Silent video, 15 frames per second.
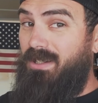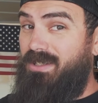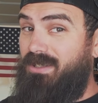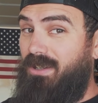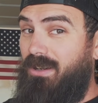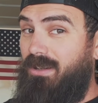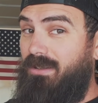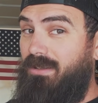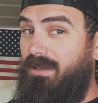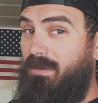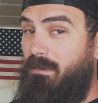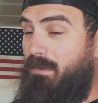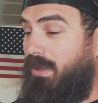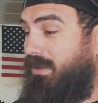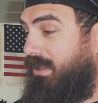going to start
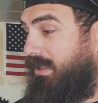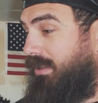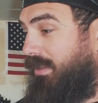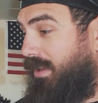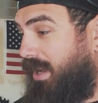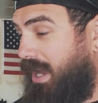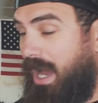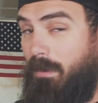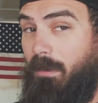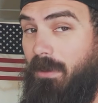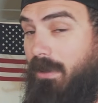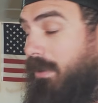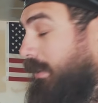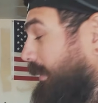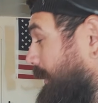building the hopper.